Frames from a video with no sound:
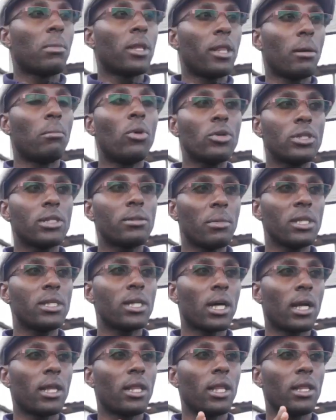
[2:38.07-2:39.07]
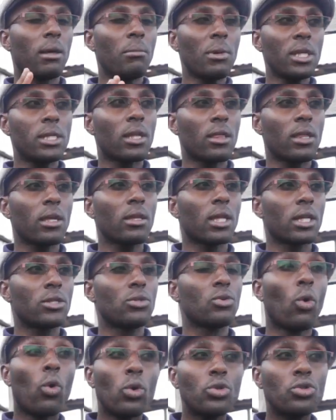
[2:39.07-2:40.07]
But the major thing
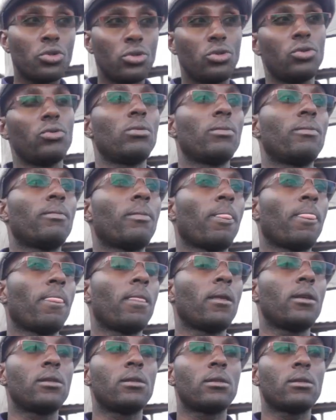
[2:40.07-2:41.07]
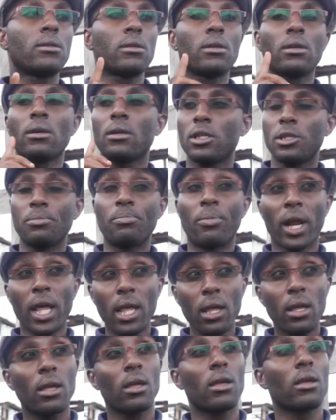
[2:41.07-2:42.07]
that you ought to do is
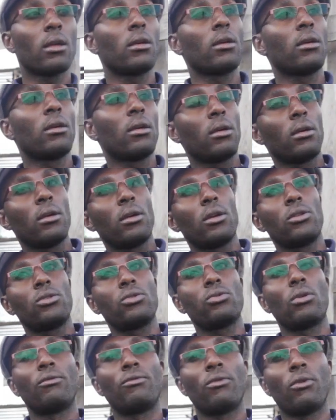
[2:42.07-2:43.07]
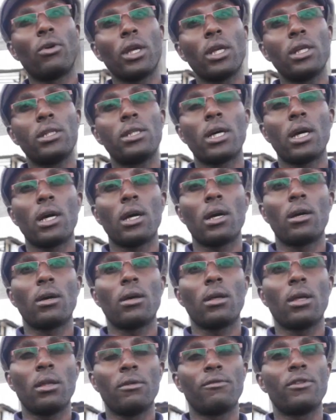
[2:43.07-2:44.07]
spray to avoid
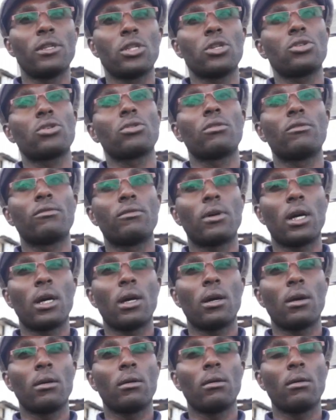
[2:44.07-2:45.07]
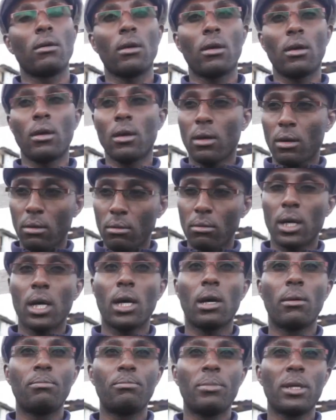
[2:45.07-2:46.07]
infestation of
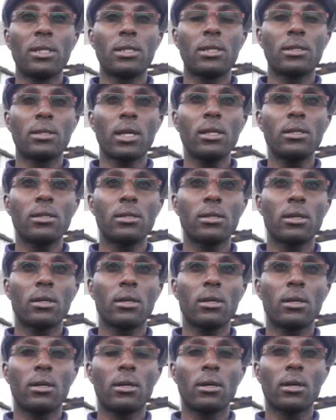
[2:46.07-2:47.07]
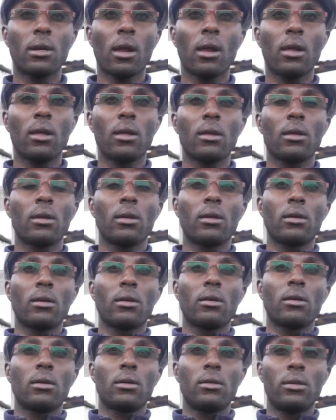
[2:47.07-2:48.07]
pesticides,
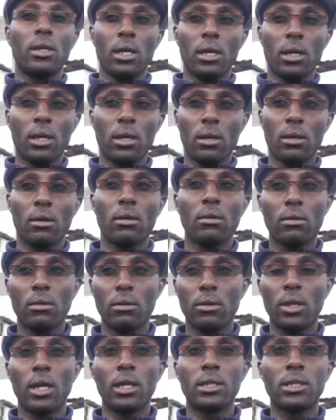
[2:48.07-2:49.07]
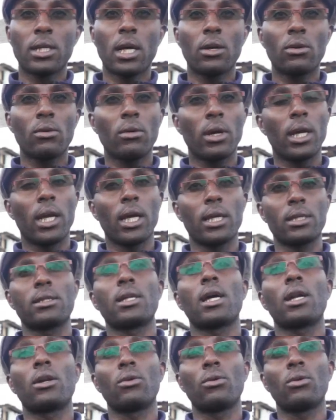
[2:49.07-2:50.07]
the internal and
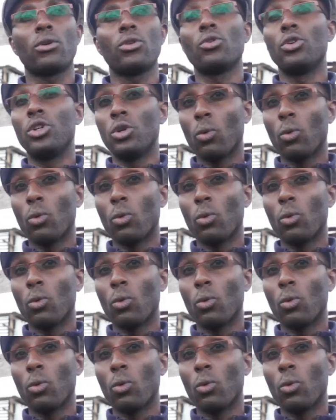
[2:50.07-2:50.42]
external. You